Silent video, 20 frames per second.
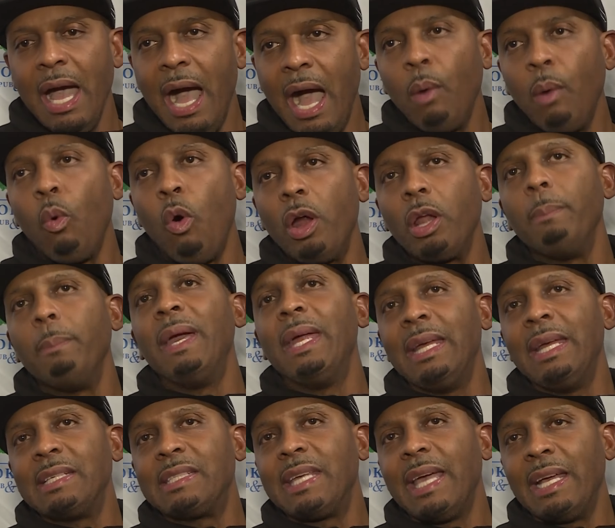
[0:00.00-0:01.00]
I want to be in
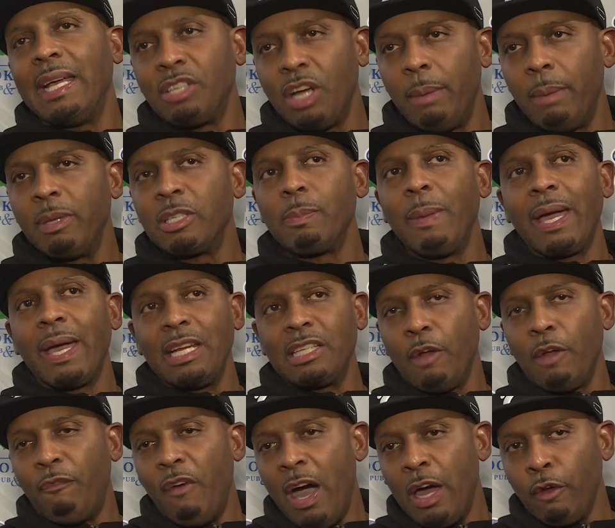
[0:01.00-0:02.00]
N C A A tournaments, making it to
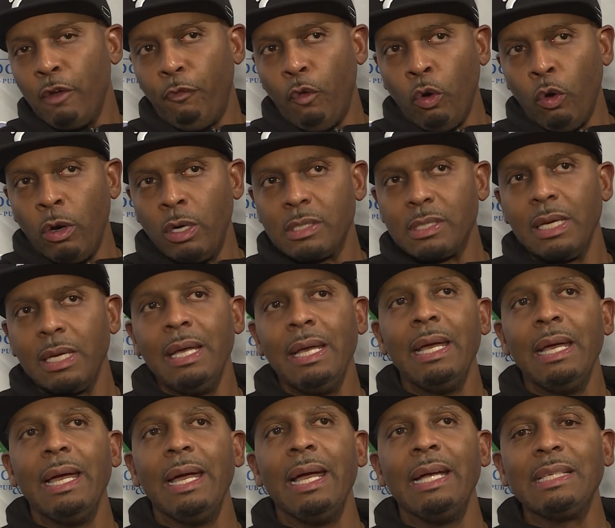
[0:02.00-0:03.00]
the Final Fours.
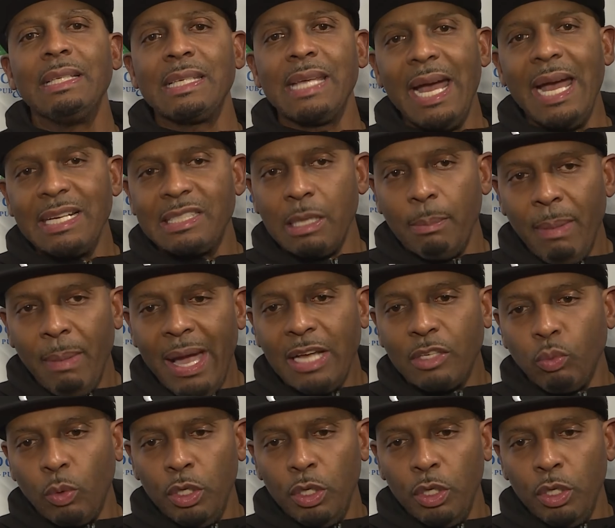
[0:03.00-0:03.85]
It just has to match.